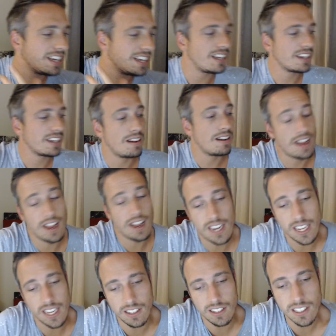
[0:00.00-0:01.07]
Like I
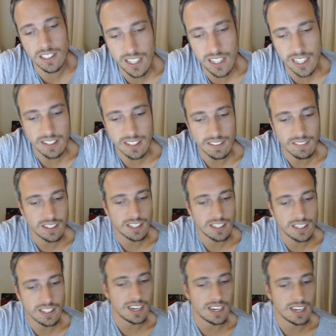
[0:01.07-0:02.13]
like all the other you
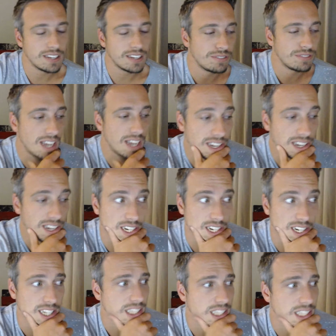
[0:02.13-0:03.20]
know, I like Phil Lock a
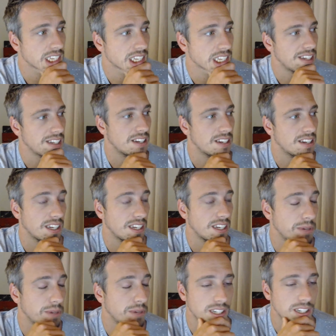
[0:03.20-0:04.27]
lot. I like him
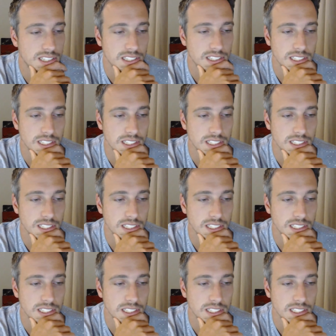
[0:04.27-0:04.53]
a lot.